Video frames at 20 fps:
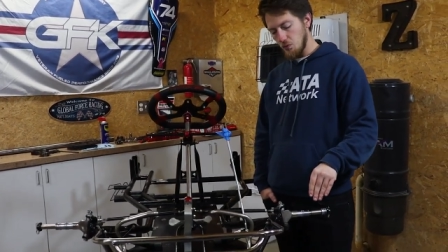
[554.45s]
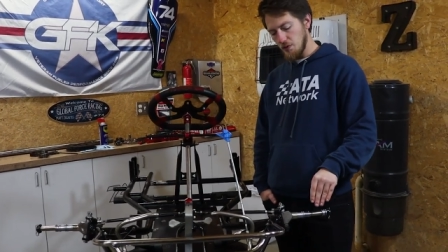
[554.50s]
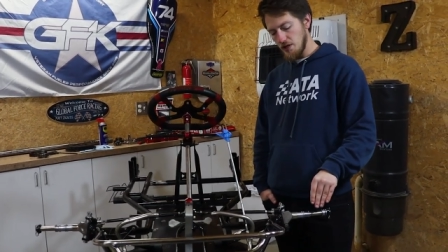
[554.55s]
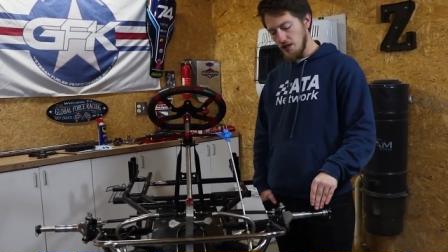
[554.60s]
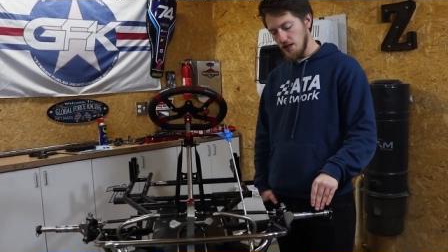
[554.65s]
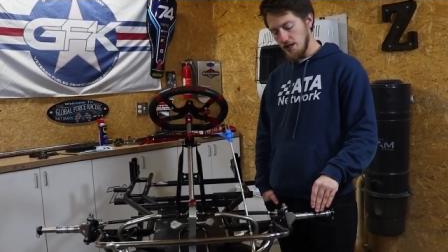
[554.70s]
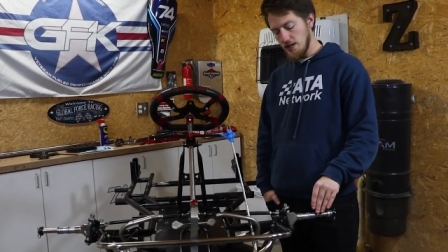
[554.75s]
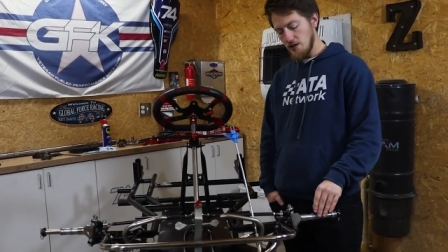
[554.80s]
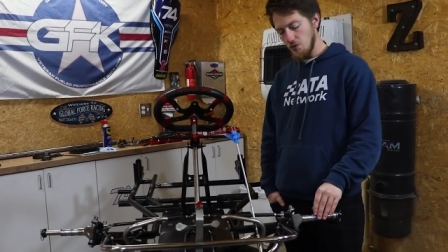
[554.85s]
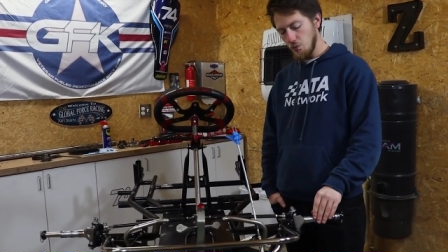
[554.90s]

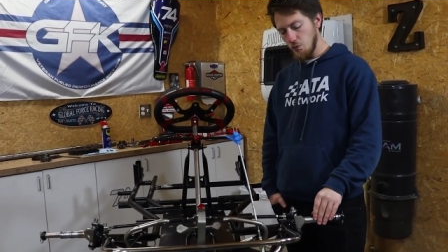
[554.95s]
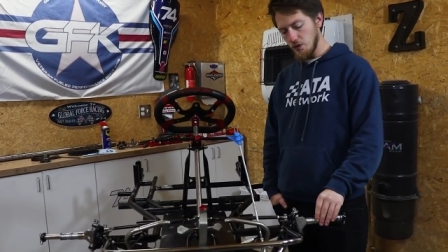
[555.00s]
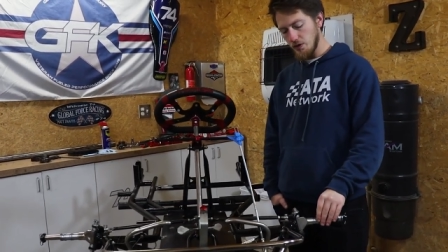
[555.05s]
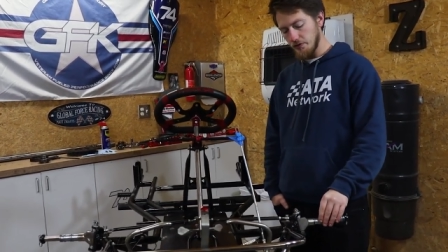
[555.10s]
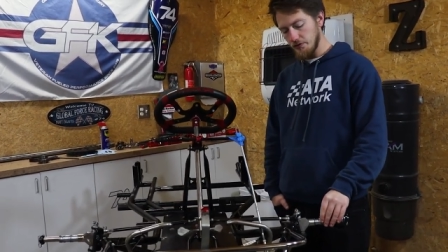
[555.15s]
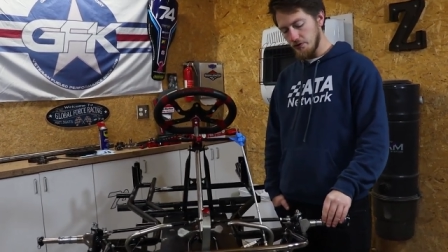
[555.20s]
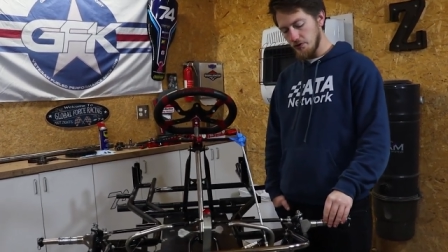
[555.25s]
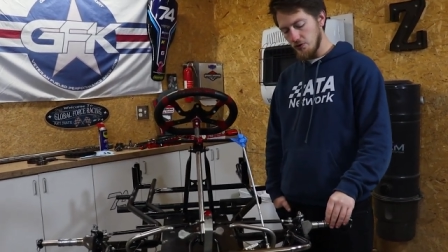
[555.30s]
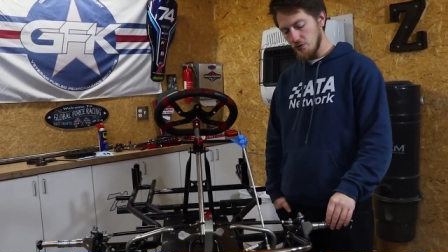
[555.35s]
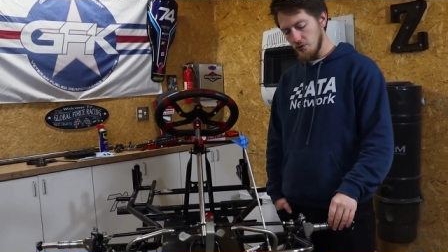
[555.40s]
we
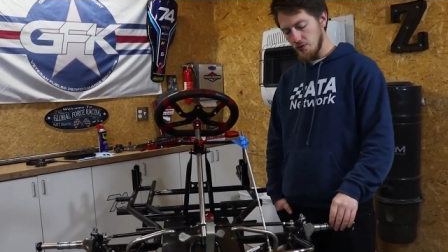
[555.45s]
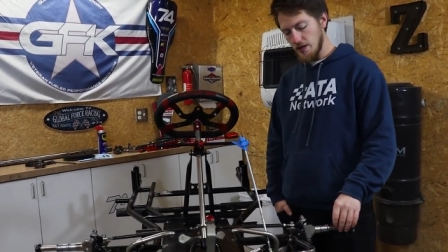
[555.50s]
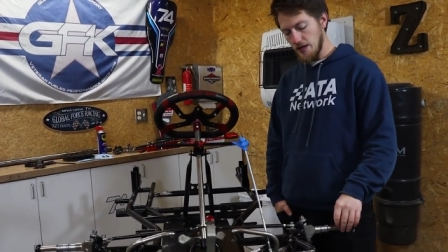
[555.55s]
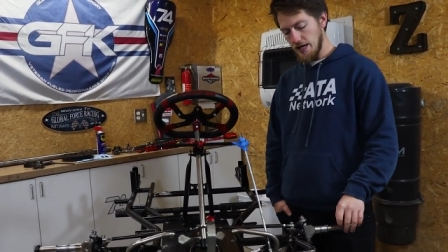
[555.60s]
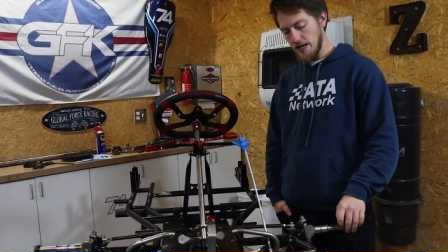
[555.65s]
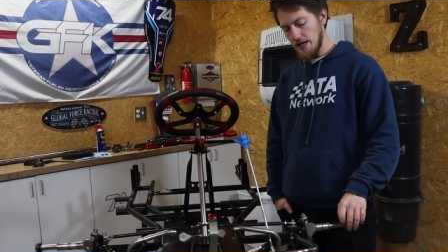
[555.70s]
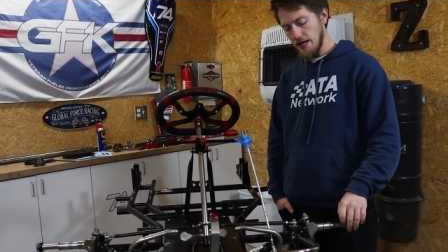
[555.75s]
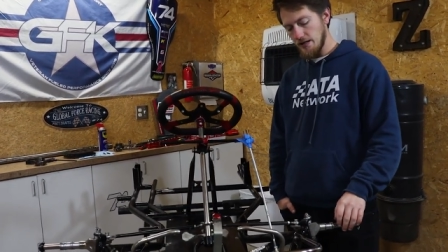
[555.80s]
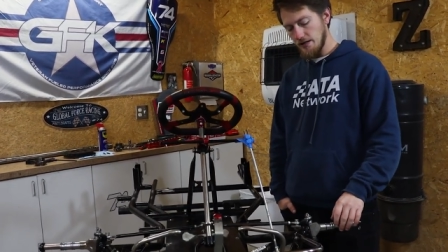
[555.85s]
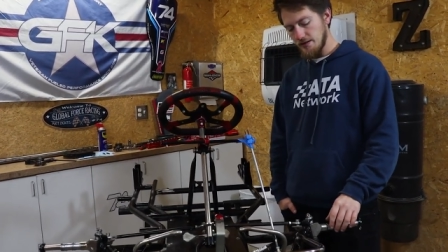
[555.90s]
will do
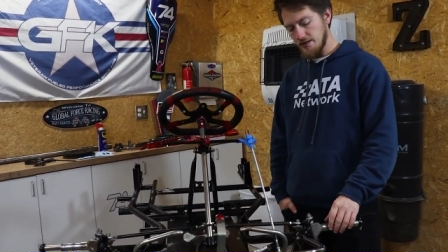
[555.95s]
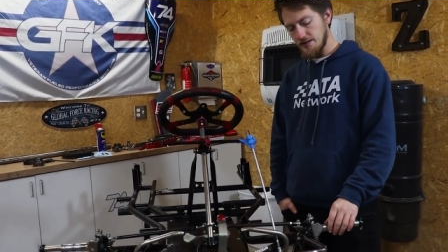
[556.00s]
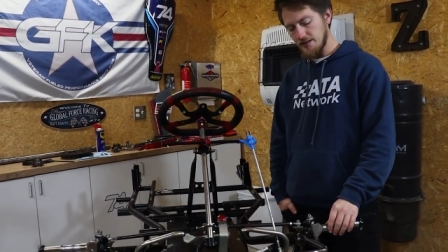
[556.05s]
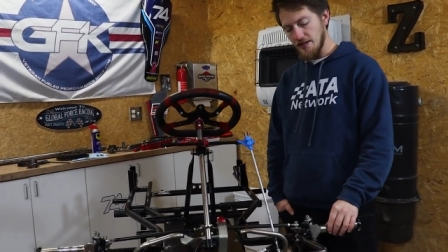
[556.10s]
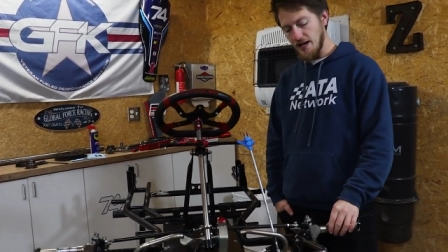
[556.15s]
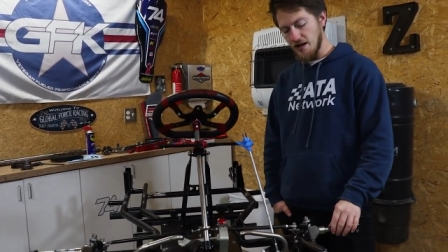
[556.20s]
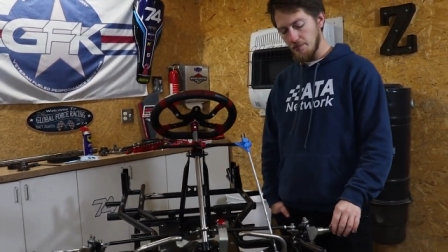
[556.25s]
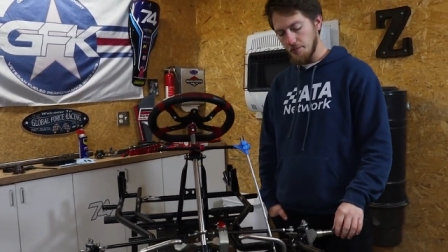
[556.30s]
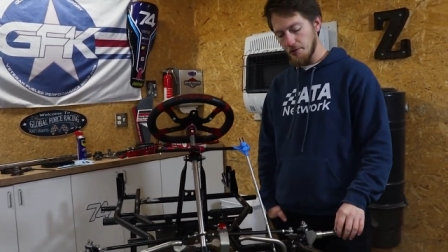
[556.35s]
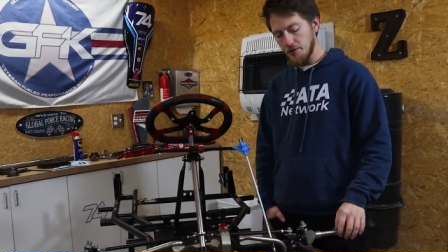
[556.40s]
a
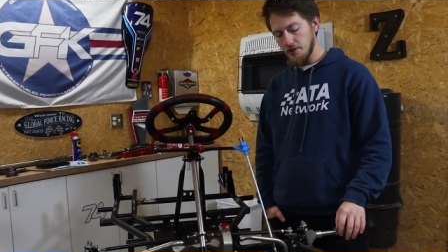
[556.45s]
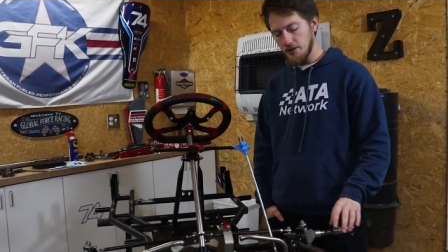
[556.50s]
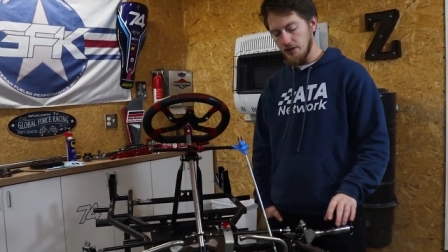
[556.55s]
sniper